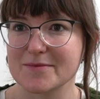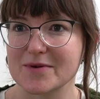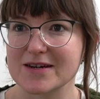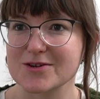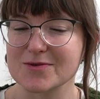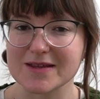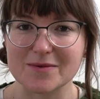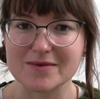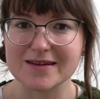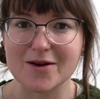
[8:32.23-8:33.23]
Pretty sure
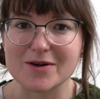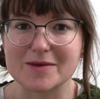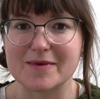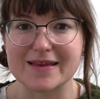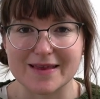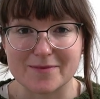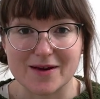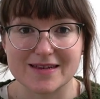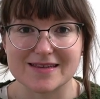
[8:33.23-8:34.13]
that would only make like my